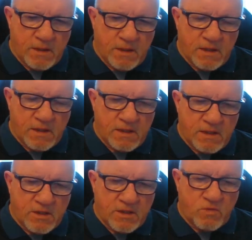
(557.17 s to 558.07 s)
He
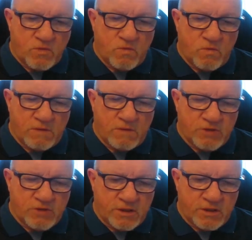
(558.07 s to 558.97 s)
saw what I was trying
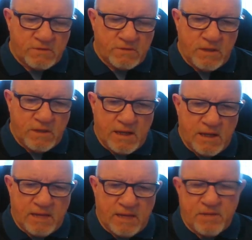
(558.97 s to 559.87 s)
to do and
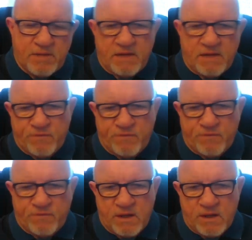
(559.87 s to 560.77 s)
played f4.
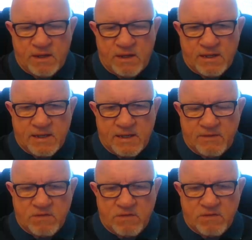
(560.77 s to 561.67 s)
Now this
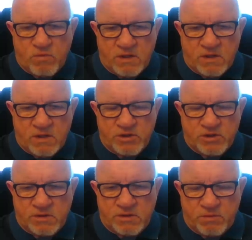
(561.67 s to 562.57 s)
is why I shouldn't have
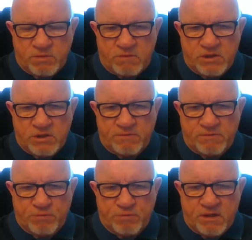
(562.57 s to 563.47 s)
swapped the bishop and
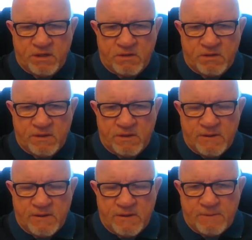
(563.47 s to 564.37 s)
put it on
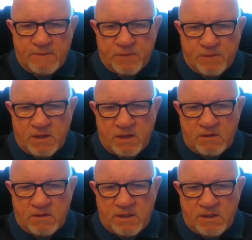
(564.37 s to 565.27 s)

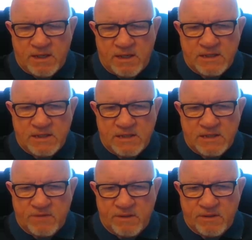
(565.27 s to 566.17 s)
a7
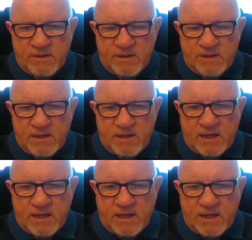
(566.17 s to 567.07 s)
and
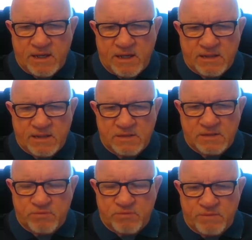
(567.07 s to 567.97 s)
not had this
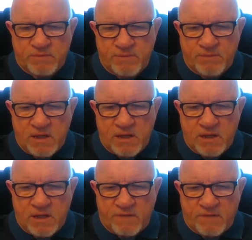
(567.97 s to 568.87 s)
problem what
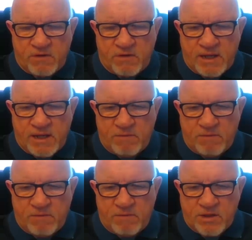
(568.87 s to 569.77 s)
I've got now,
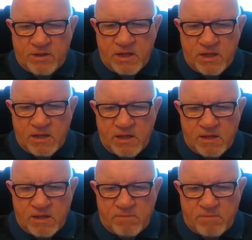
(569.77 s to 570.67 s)
because
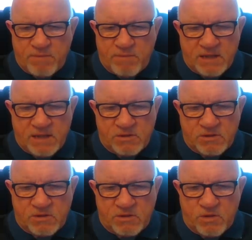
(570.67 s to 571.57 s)
my plan's not going to
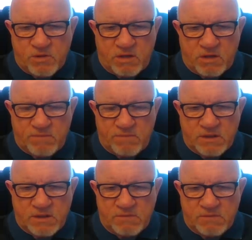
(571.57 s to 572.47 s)
work, because the
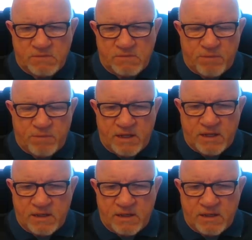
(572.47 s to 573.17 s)
moment I play